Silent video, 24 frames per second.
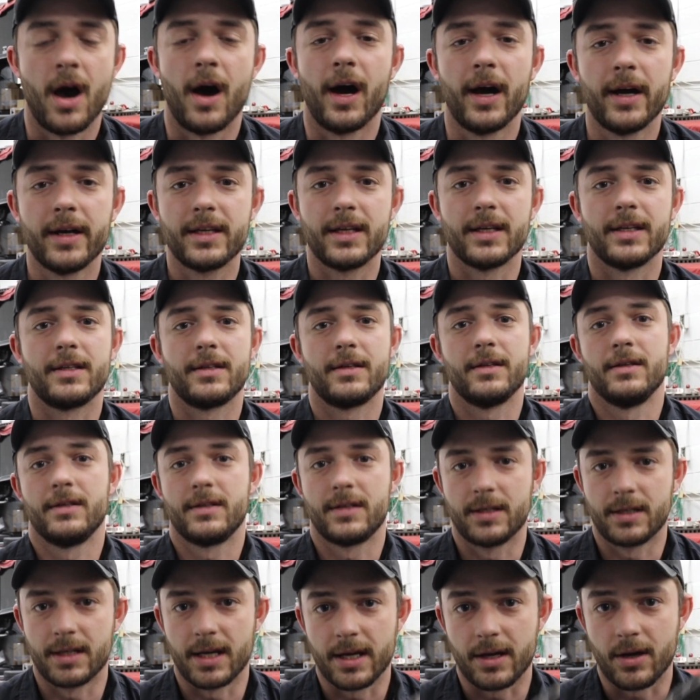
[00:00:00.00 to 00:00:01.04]
I get
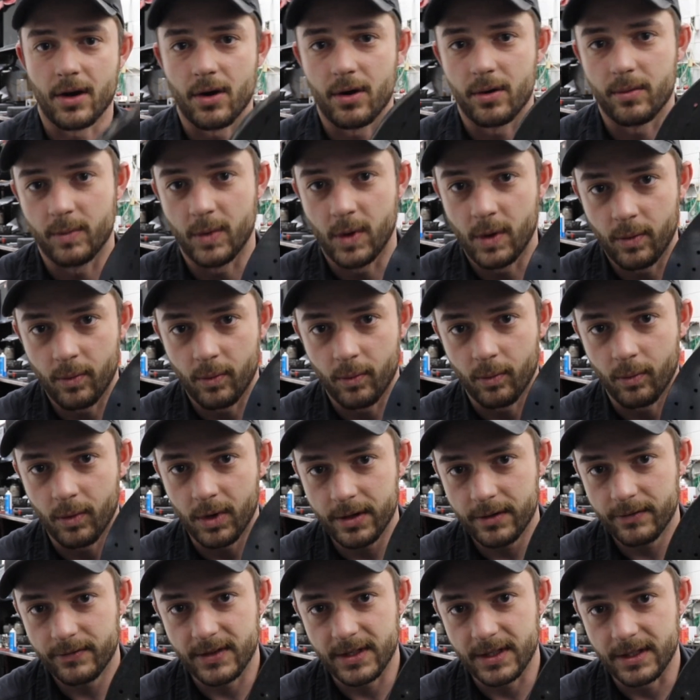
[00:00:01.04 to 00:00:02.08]
to take home one of